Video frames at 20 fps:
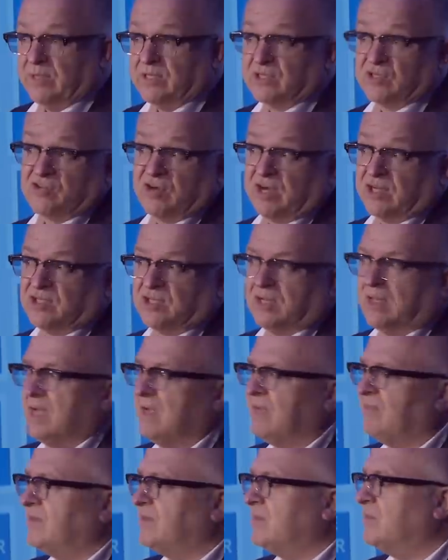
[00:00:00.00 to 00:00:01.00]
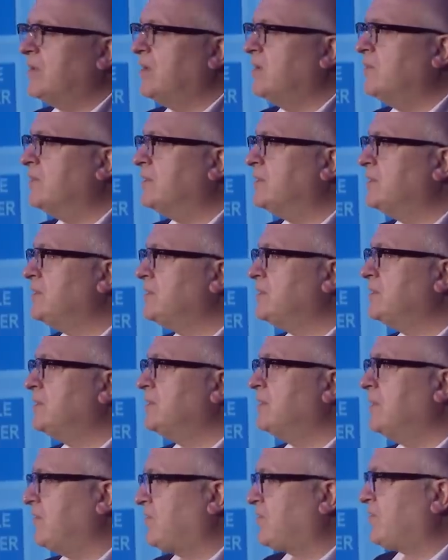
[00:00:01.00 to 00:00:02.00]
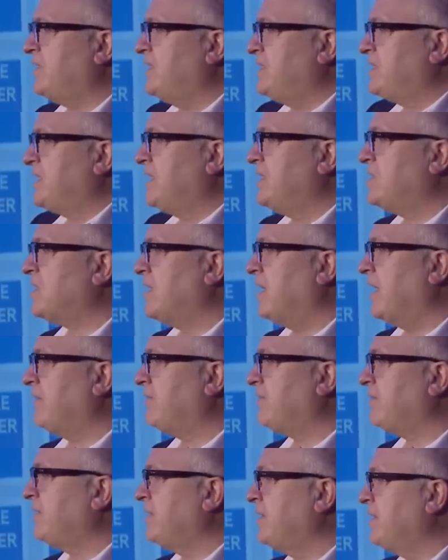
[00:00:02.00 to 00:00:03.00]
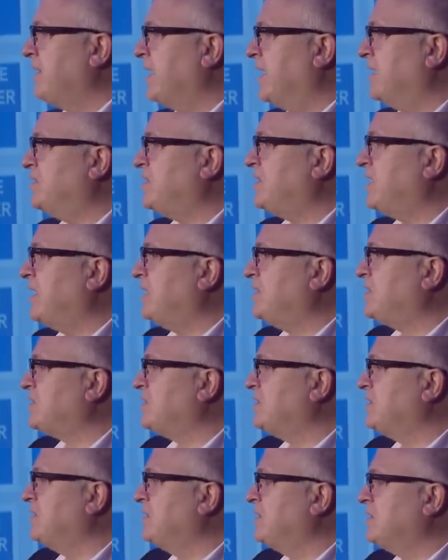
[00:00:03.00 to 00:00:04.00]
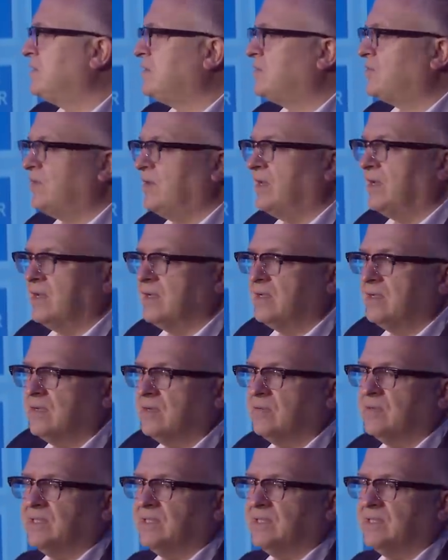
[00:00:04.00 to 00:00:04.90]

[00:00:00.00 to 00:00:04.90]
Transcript: we structure life at the moment, a three-stage life, education, career and